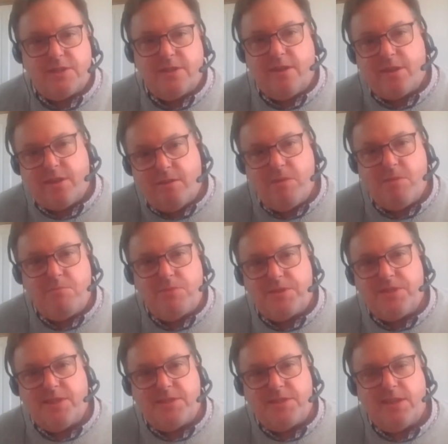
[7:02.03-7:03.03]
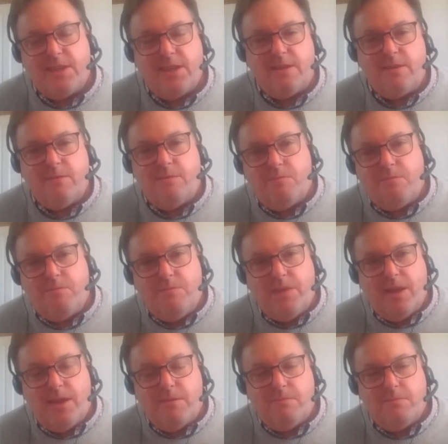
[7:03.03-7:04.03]
And I can remember sitting in
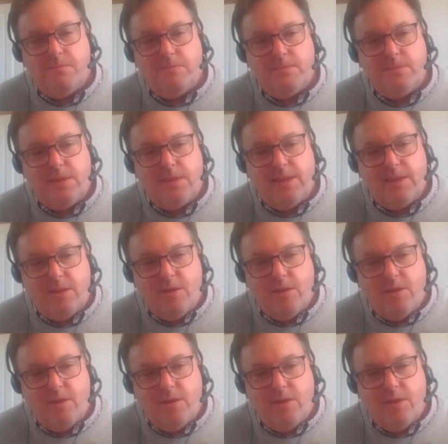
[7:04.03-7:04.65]
the